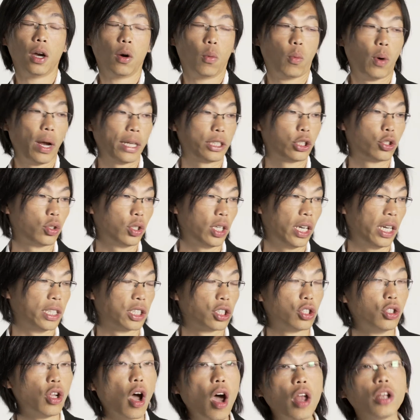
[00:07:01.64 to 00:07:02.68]
which
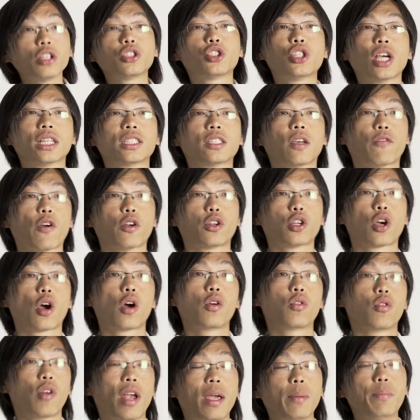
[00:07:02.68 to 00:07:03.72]
is not just a vertical
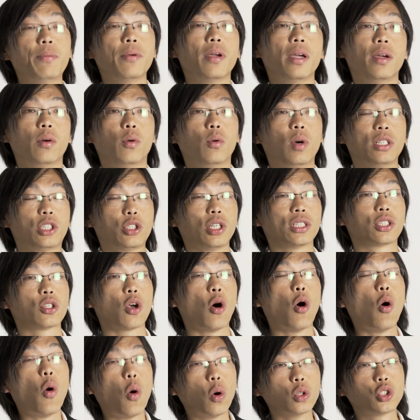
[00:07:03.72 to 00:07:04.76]
grip, which is
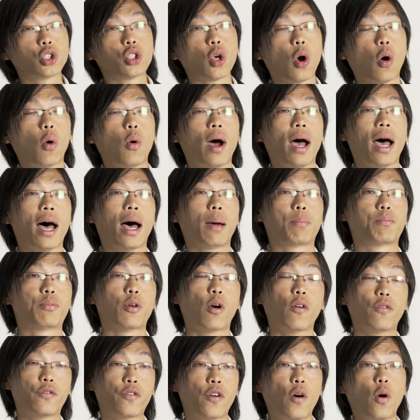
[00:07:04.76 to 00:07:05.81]
also a
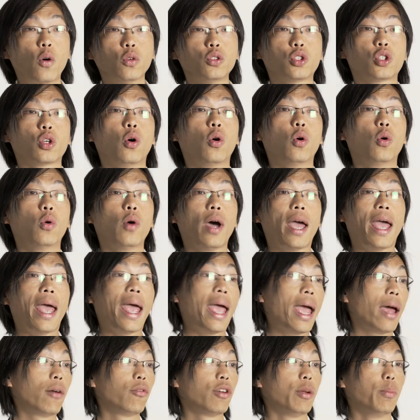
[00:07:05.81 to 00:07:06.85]
Profoto
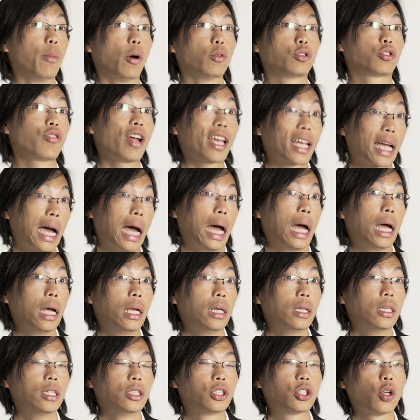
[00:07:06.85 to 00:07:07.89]
air remote trigger,
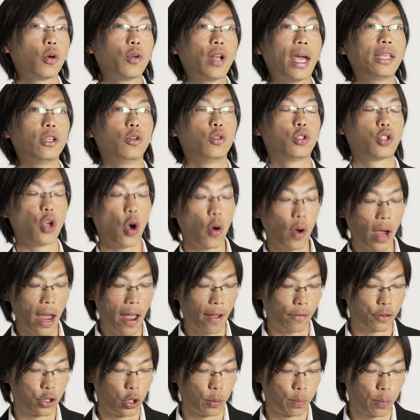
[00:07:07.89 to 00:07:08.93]
so that you don't
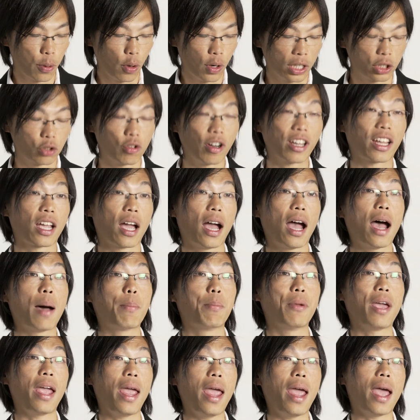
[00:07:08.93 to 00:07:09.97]
have to put a trigger
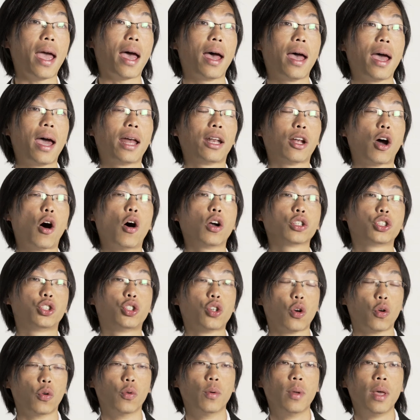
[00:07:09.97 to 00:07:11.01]
up here at the hot
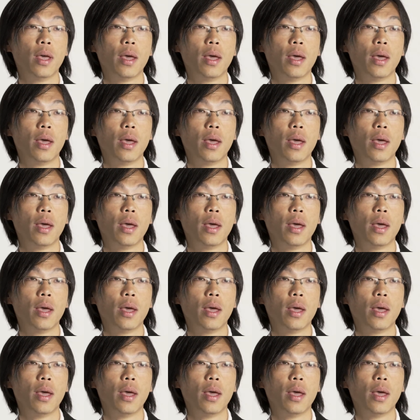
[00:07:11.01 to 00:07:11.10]
shoe.